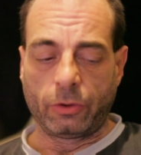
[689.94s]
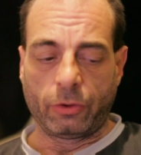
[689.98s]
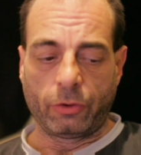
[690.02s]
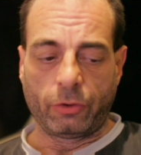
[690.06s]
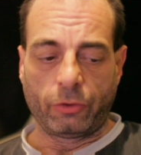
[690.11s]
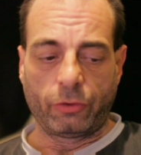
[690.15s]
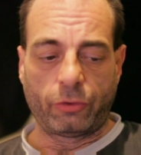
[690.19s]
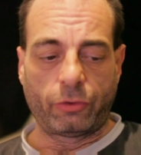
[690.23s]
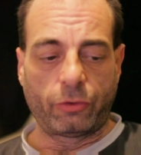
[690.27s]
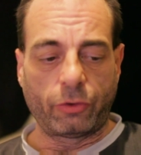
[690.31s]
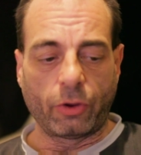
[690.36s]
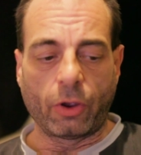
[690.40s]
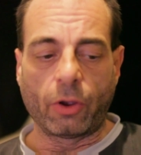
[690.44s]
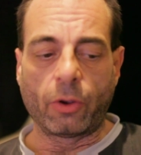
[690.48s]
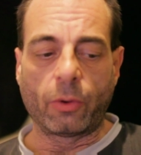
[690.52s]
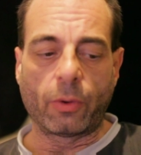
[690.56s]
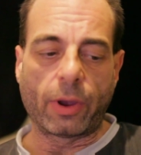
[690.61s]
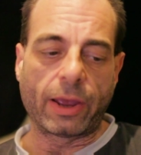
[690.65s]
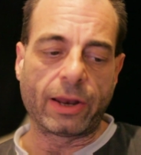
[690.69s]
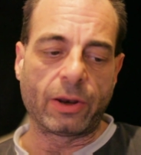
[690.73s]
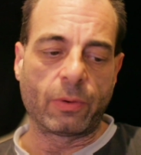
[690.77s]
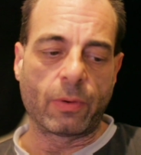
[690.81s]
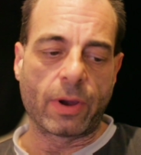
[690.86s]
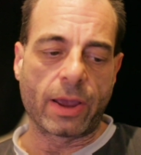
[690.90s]
So
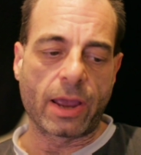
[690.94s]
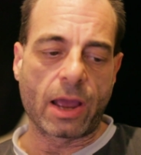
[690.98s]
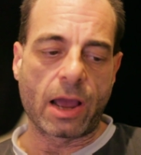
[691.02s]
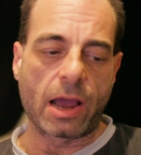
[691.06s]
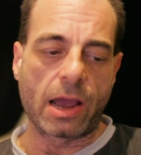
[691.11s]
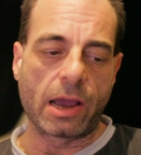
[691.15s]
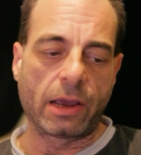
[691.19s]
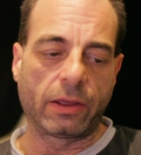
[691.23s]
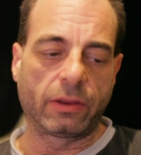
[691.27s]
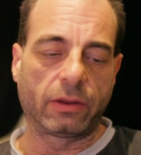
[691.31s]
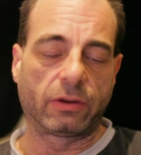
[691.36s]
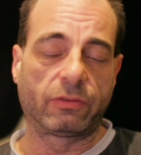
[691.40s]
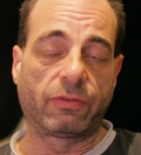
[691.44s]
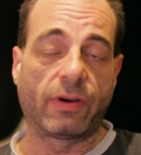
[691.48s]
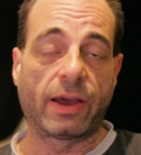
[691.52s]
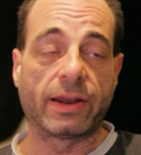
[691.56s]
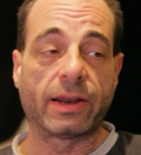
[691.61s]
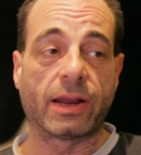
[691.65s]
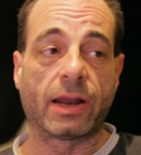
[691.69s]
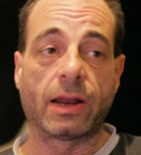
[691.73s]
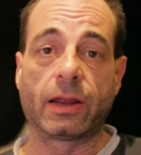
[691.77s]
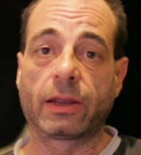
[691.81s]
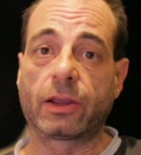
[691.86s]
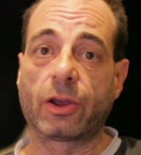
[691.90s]
anyway, I hire this van
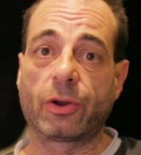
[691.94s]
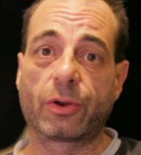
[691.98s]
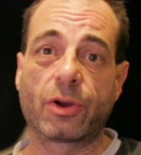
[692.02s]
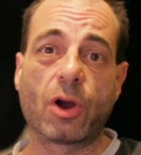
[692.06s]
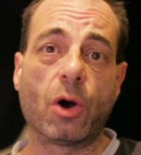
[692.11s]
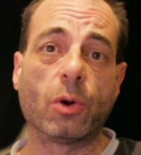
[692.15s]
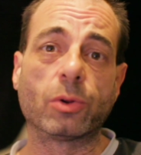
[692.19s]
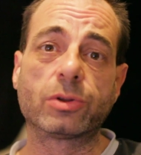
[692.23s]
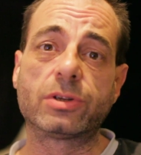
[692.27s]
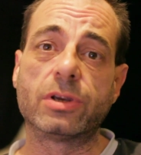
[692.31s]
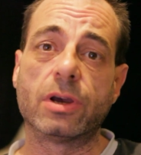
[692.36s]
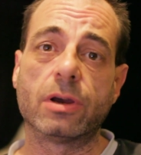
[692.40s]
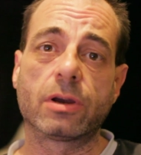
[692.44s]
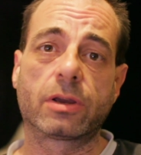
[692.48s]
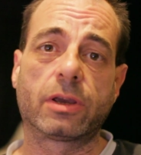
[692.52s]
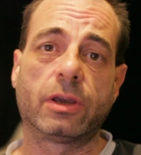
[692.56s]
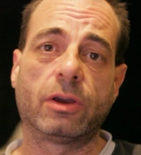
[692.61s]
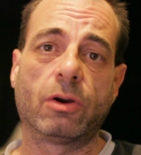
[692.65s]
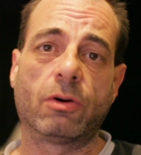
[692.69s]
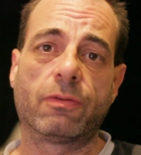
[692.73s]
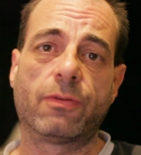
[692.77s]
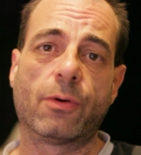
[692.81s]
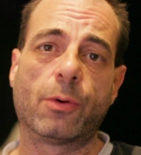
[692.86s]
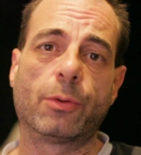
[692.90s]
and I go cold turkey
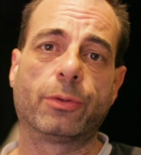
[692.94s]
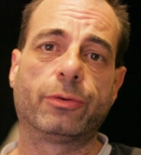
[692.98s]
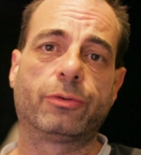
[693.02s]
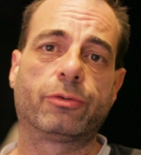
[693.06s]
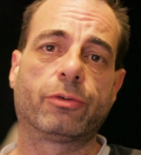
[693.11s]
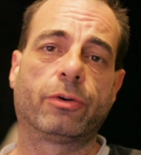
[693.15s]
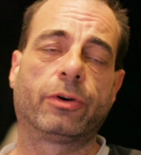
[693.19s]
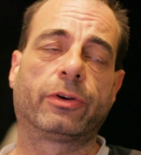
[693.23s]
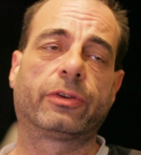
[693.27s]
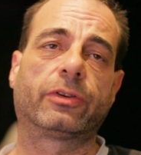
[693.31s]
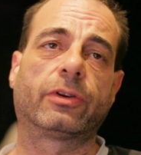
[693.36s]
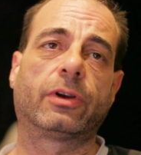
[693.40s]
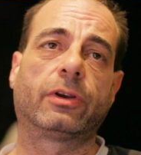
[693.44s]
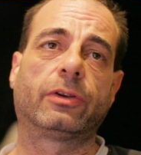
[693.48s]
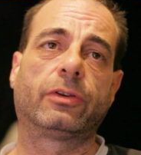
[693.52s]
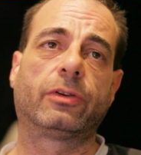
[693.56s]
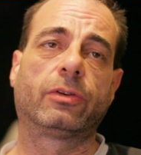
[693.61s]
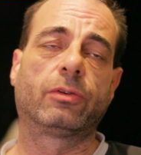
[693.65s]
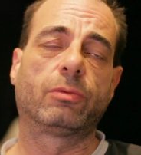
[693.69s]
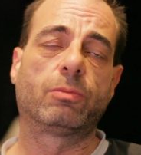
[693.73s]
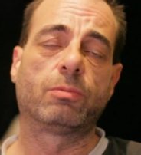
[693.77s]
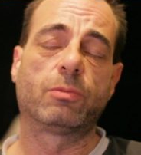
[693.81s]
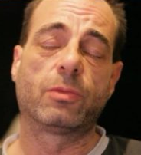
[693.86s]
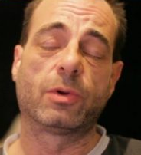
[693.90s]
off all the drugs,
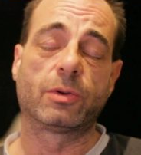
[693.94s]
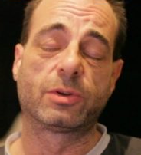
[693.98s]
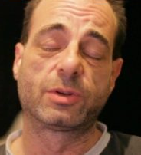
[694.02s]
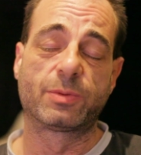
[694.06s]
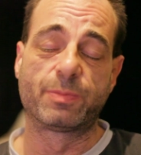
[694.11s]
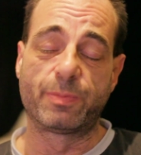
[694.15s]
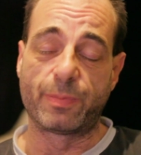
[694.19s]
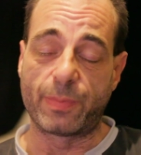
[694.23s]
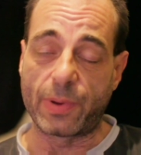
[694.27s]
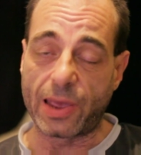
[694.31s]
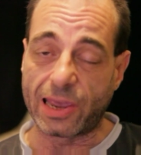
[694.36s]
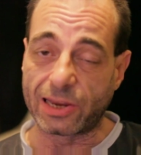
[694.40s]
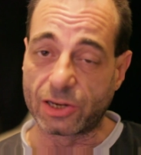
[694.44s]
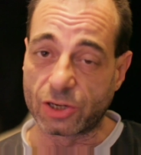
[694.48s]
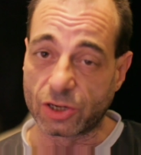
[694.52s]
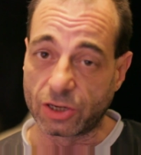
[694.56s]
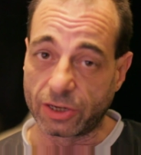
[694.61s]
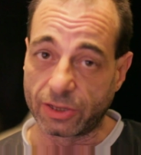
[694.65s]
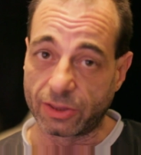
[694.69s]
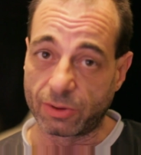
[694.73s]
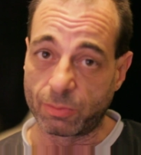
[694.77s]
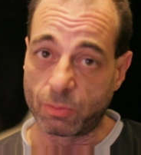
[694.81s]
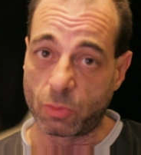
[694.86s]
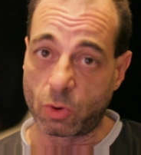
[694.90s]
especially
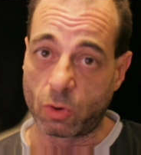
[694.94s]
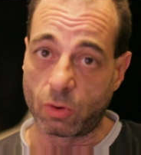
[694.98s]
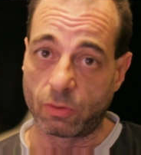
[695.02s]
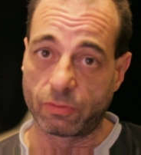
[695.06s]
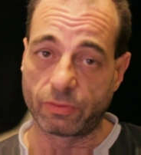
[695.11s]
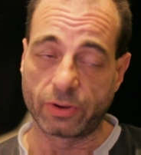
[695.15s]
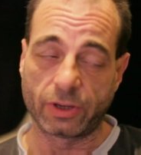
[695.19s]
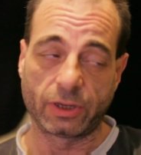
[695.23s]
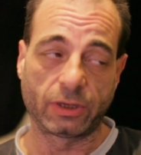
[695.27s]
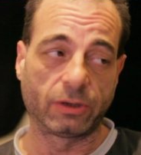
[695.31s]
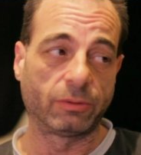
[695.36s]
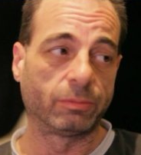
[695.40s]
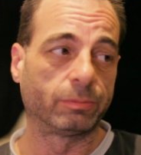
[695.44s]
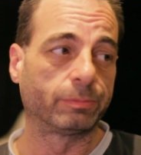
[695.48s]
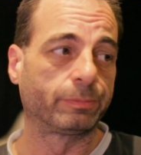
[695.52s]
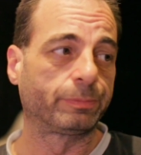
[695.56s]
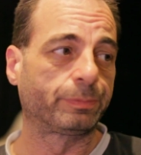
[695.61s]
the morphine.